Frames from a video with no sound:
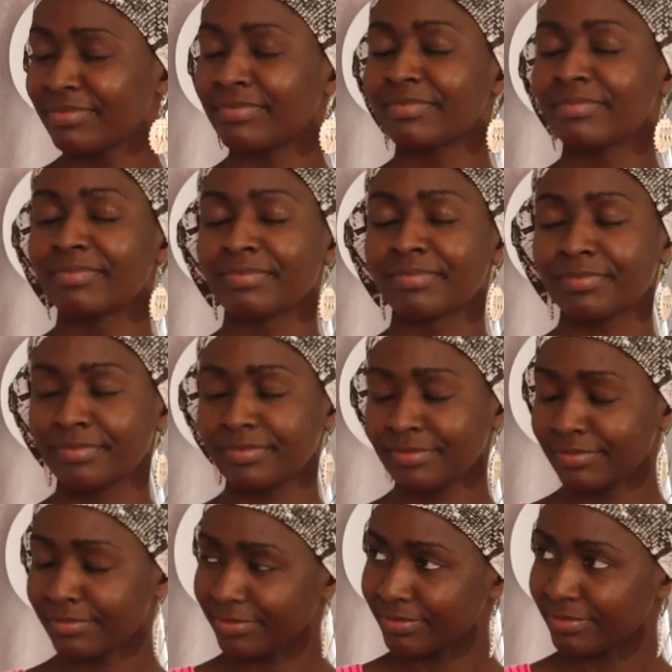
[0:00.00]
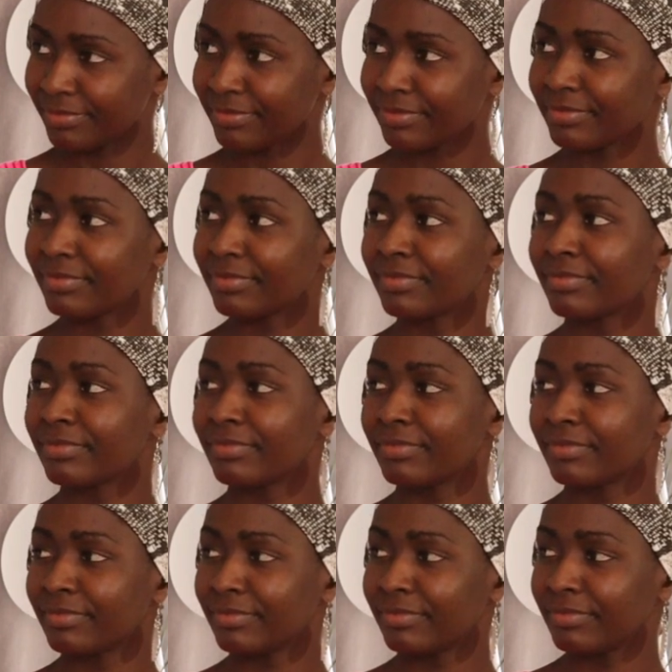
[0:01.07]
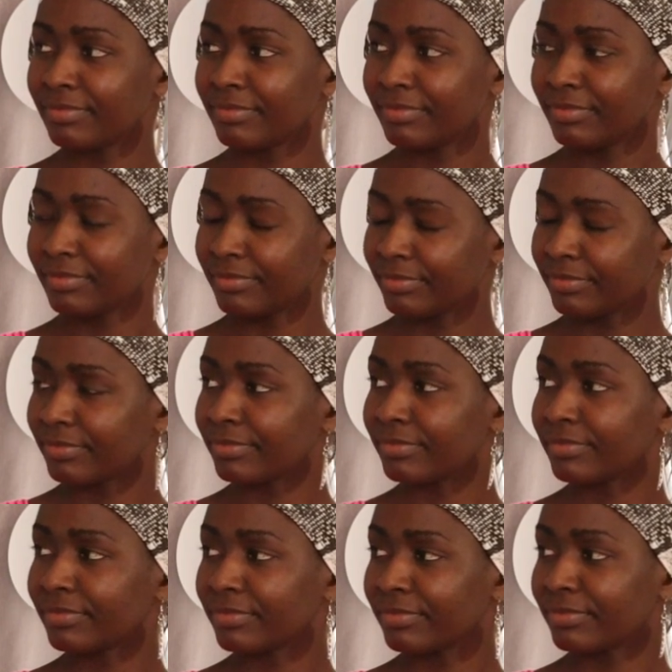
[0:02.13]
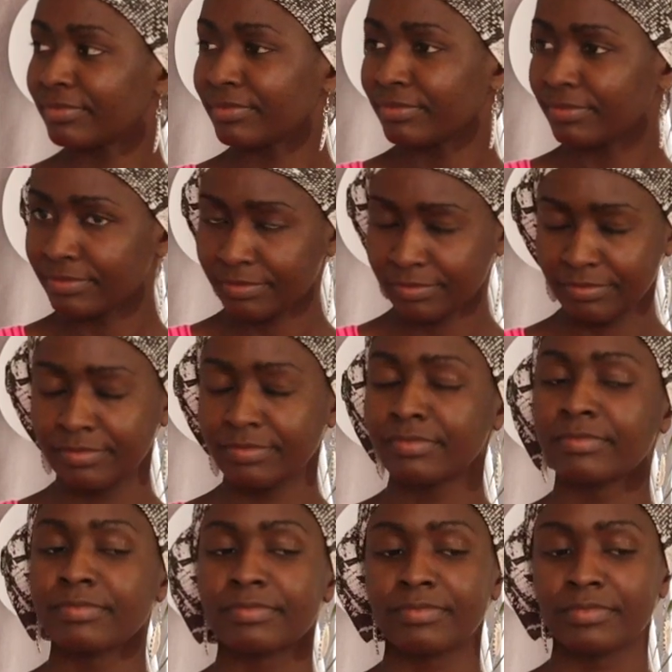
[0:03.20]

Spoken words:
This person isn't speaking.